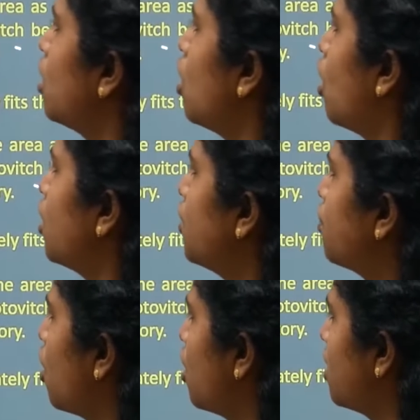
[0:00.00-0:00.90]
lot of
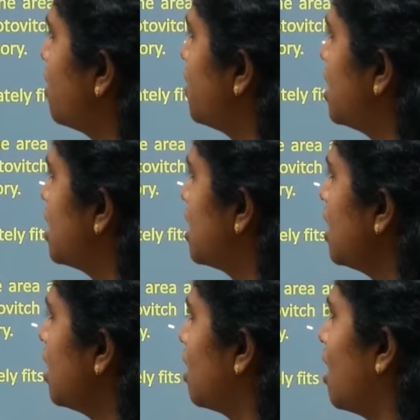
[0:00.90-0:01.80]

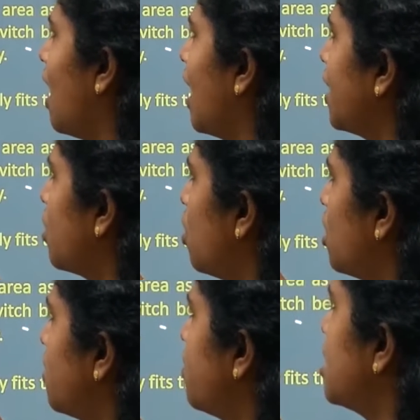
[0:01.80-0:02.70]
controversy, a high
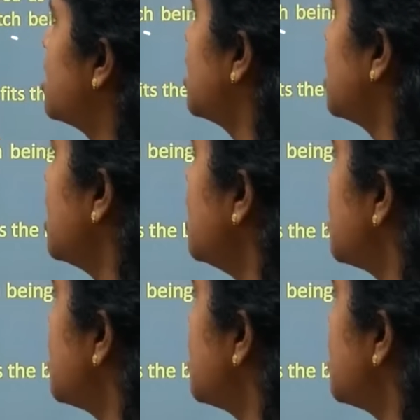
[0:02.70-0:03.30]
controversy, yes,